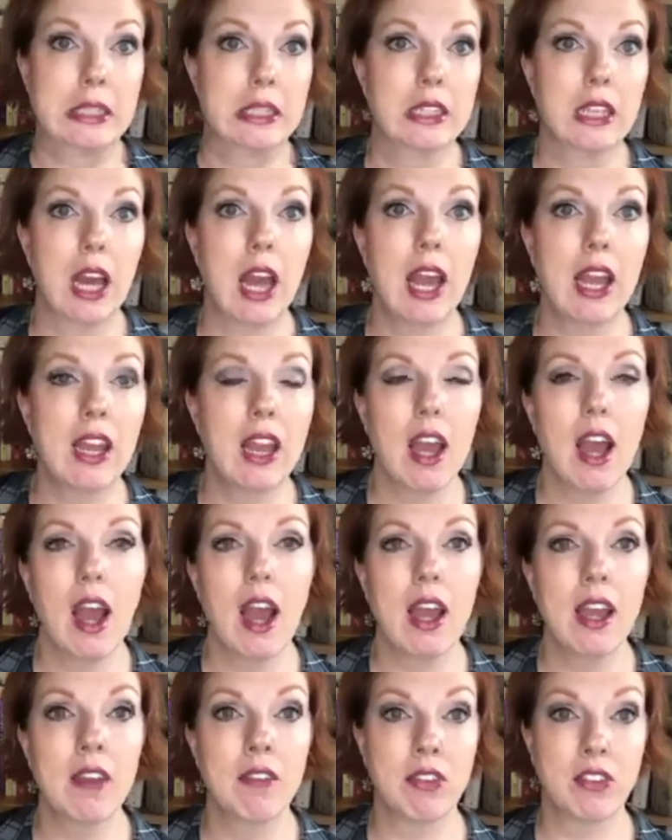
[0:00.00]

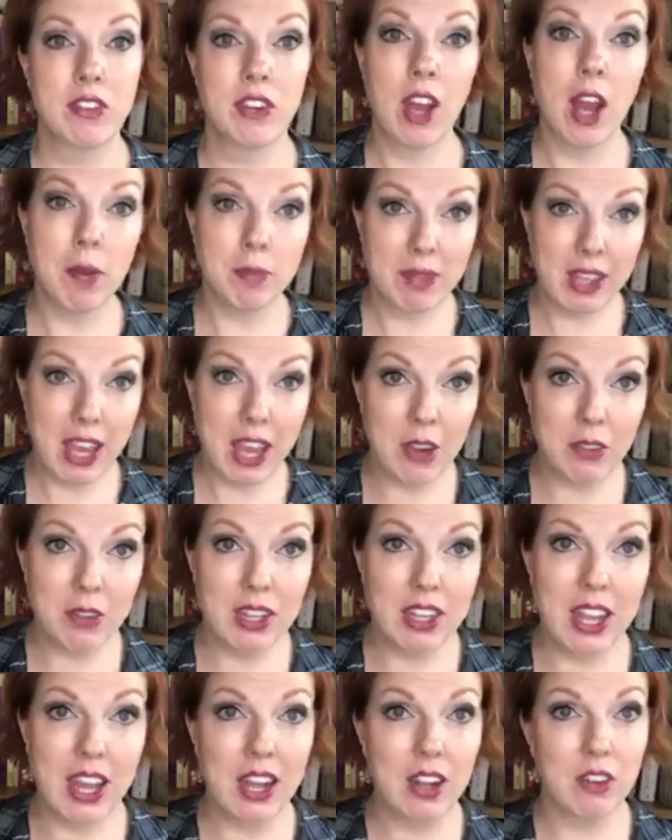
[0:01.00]
I've stopped
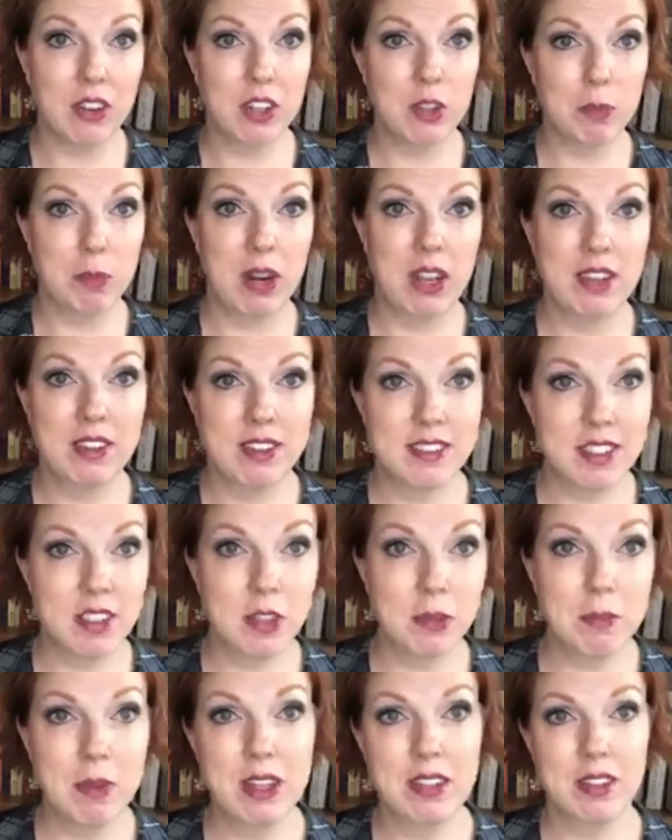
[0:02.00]
counting calories, but I
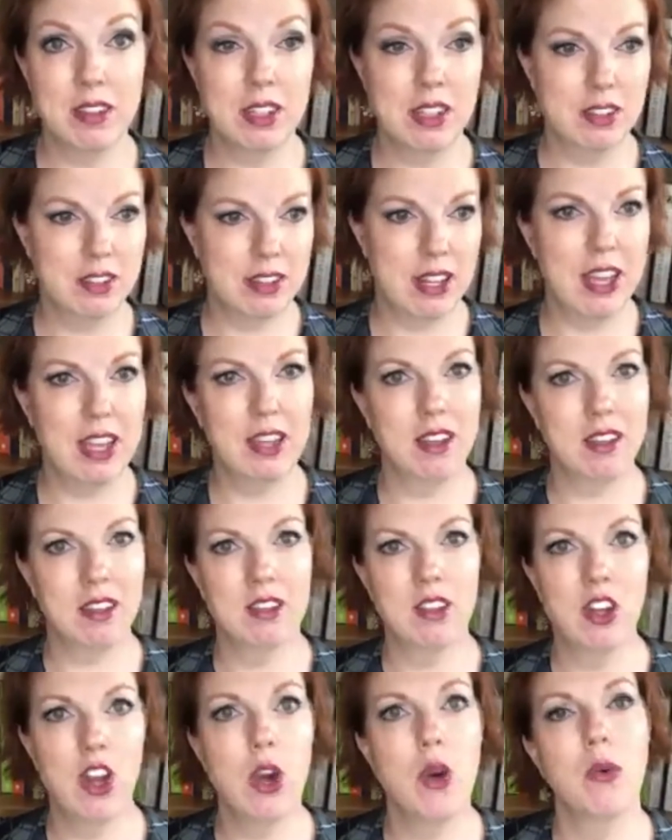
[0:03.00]
still mentally take
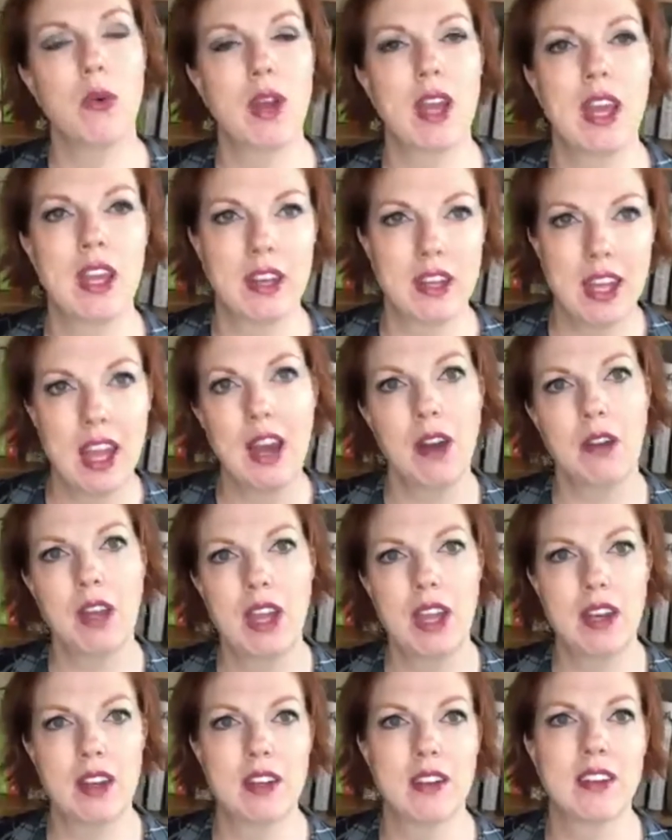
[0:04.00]
note
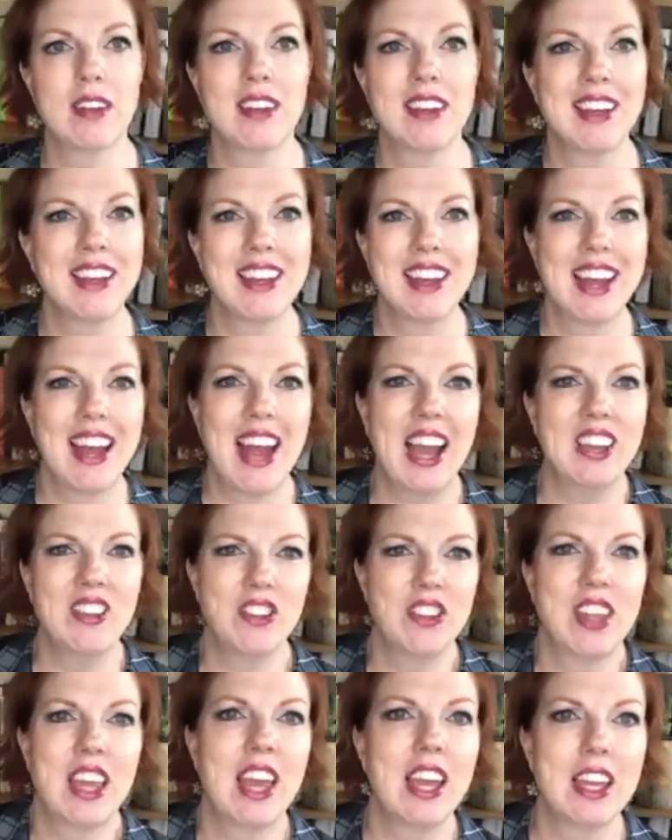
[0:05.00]
and I
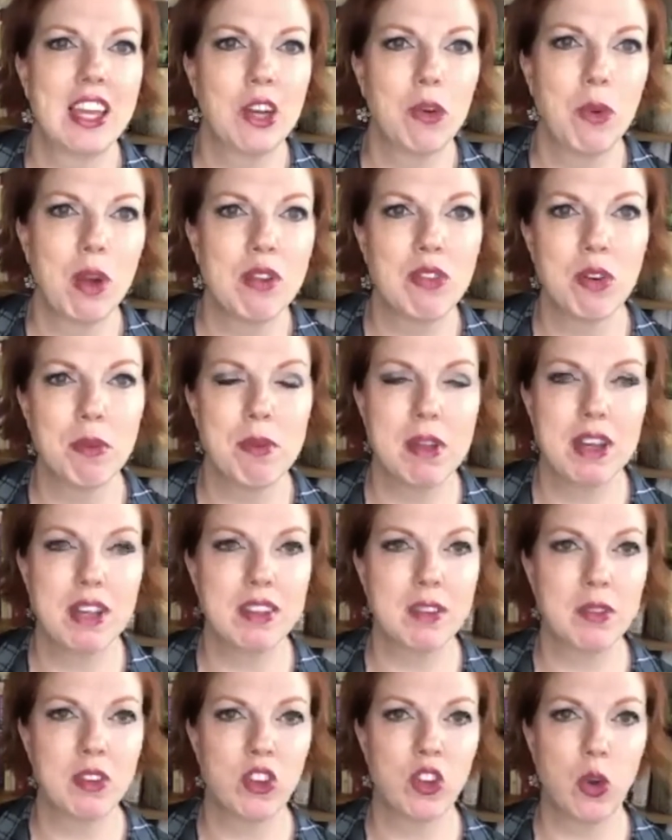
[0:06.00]
just can't get away from it.
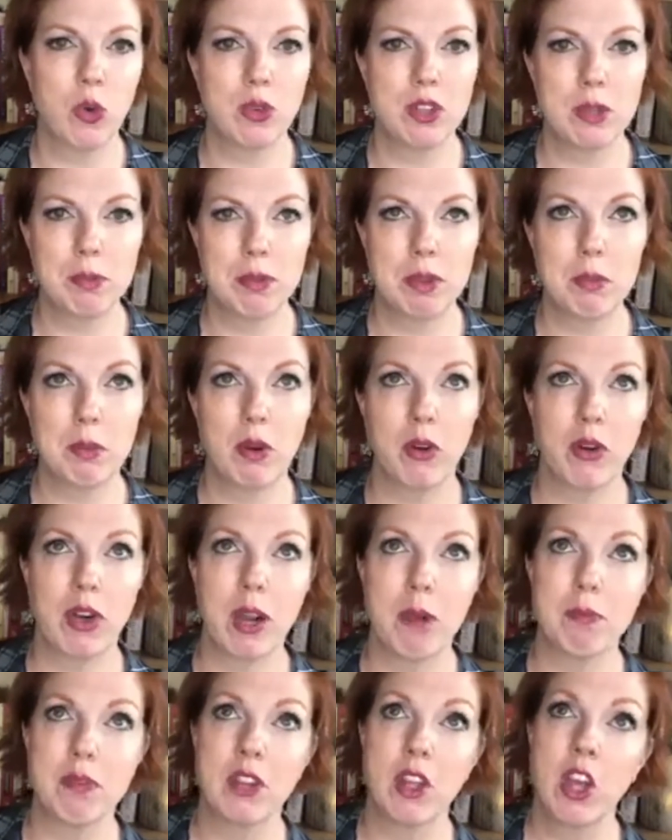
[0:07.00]
It's so deeply
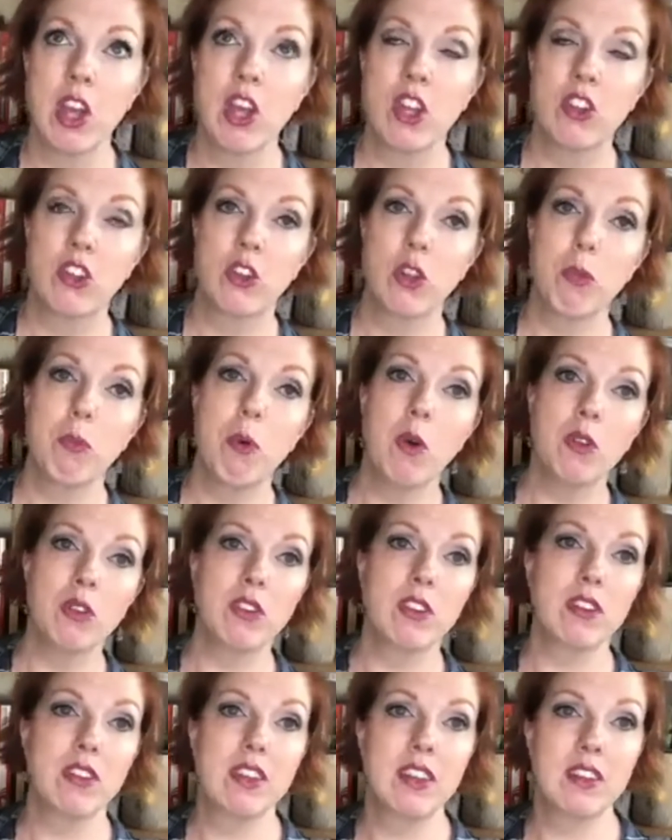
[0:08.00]
programmed. So
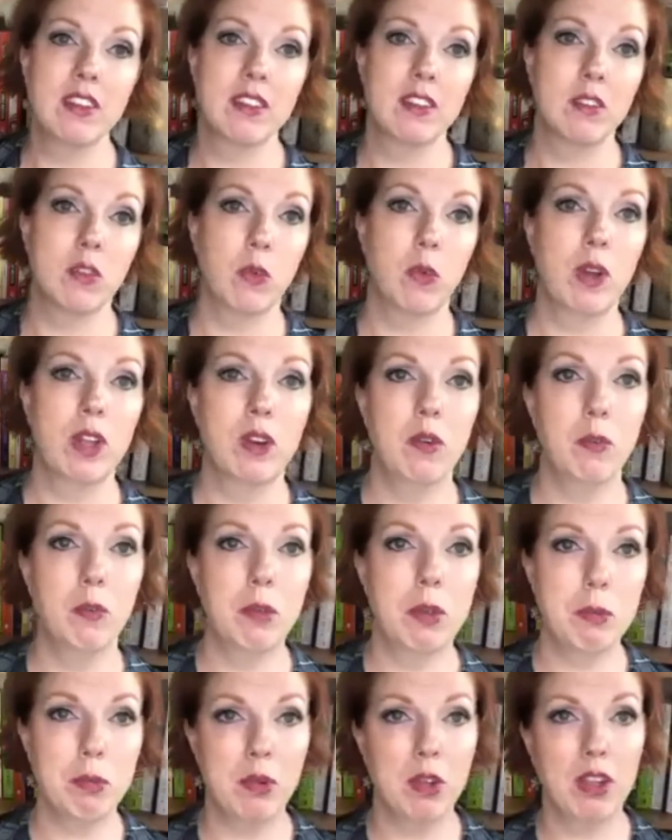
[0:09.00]
most of these, what
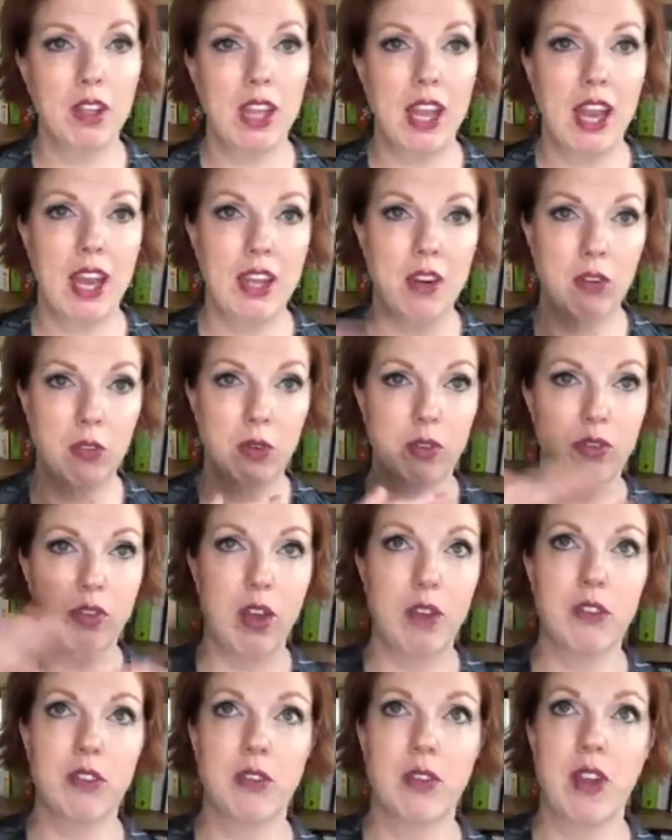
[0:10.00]
people look at
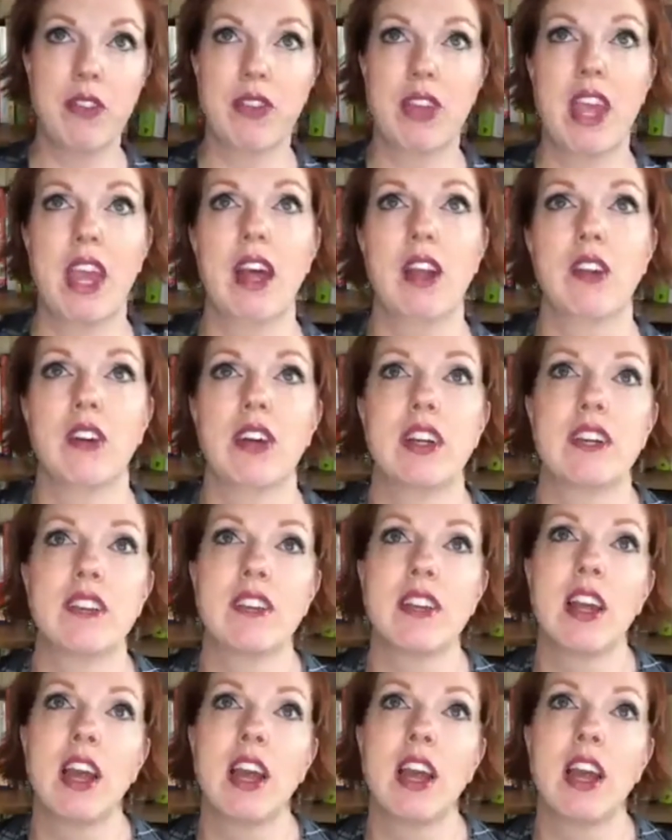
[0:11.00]
revolves around the calories.